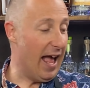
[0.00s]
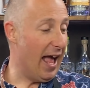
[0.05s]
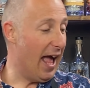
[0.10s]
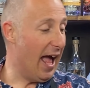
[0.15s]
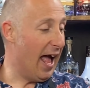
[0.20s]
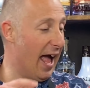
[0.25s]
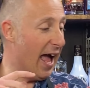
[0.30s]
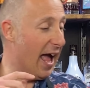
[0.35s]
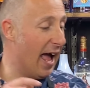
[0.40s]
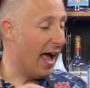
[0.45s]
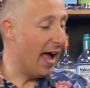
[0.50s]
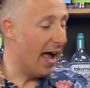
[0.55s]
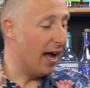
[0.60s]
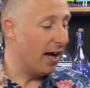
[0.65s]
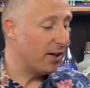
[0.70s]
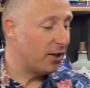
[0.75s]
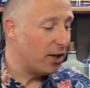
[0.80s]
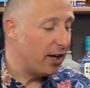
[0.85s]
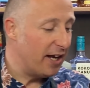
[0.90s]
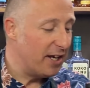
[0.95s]

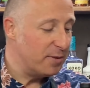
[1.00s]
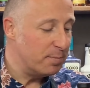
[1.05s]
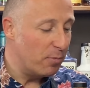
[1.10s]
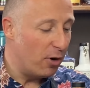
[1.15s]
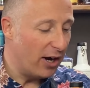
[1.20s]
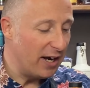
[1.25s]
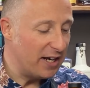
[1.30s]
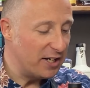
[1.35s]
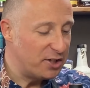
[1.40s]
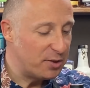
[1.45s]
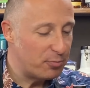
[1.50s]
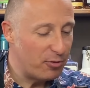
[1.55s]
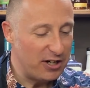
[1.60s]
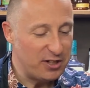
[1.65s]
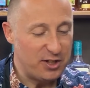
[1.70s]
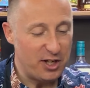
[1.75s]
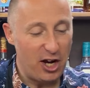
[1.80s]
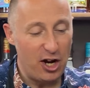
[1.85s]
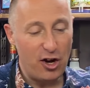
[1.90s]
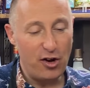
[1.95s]
My
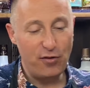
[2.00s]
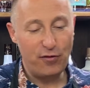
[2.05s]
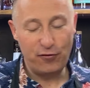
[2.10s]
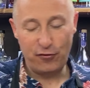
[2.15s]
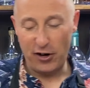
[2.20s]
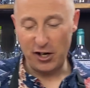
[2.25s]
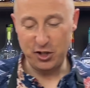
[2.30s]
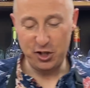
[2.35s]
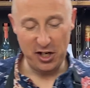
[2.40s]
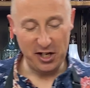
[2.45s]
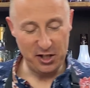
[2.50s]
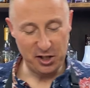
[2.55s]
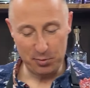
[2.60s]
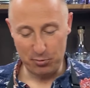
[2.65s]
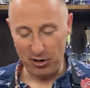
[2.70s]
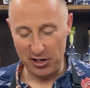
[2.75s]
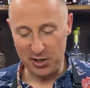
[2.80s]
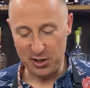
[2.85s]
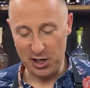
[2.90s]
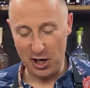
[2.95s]
espresso, fresh
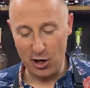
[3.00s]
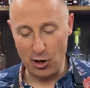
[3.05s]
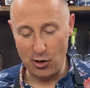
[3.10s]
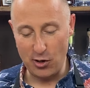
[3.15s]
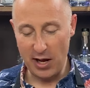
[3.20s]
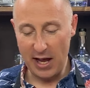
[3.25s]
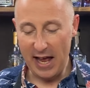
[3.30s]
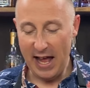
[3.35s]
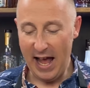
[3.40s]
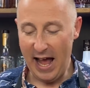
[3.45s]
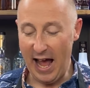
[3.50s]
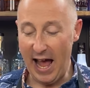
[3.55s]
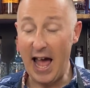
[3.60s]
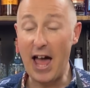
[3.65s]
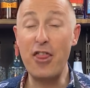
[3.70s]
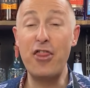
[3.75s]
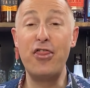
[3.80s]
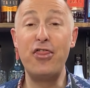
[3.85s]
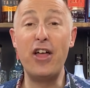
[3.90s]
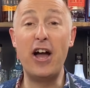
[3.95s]
espresso,
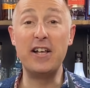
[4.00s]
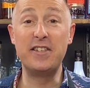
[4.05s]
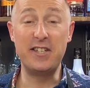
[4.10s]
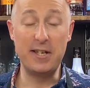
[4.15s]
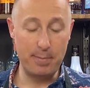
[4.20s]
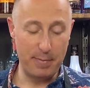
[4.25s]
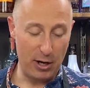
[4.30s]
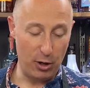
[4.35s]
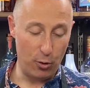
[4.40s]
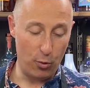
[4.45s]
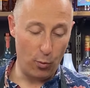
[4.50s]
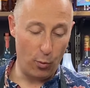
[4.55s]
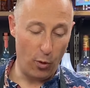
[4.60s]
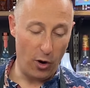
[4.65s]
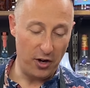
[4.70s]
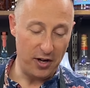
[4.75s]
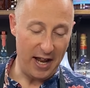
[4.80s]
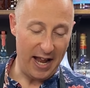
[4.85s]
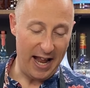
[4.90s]
30 ml, 1